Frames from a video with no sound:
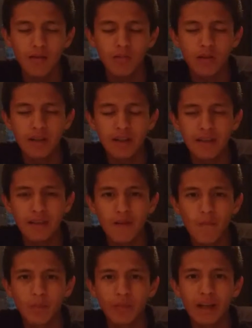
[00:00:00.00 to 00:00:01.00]
with
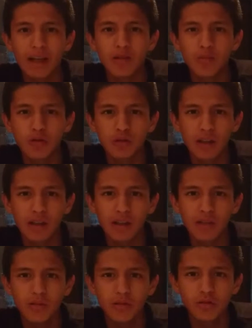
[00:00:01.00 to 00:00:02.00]
an
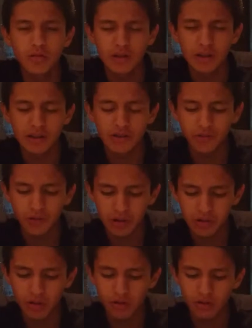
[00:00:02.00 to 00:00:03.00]
homozygous recessive
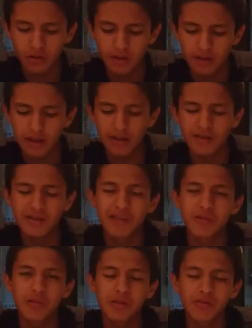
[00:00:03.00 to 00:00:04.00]
result. That is the
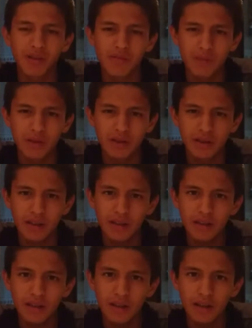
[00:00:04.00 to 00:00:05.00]

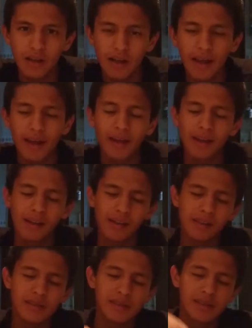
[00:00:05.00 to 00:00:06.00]
25%
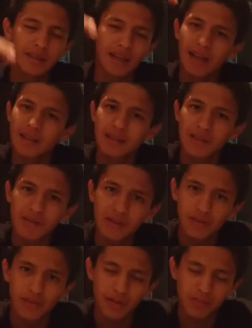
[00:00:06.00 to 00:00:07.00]
against a
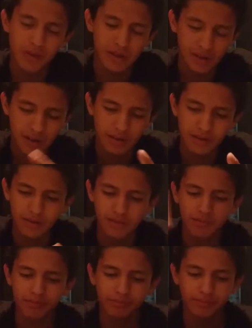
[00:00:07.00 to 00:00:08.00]
75%.
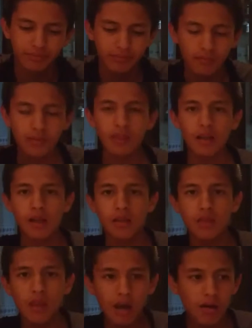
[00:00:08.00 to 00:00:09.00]

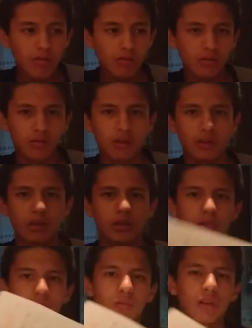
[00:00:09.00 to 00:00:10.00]
Now
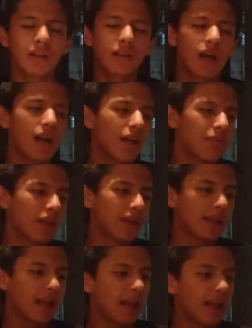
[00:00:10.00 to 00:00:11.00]
we gotta
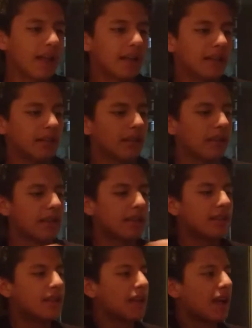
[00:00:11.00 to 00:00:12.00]
make
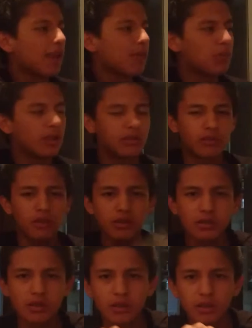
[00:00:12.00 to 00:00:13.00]
the hybrid
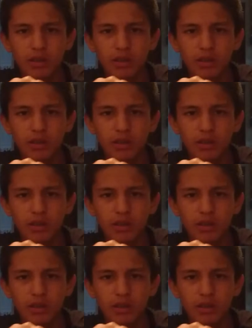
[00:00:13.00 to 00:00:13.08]
cross.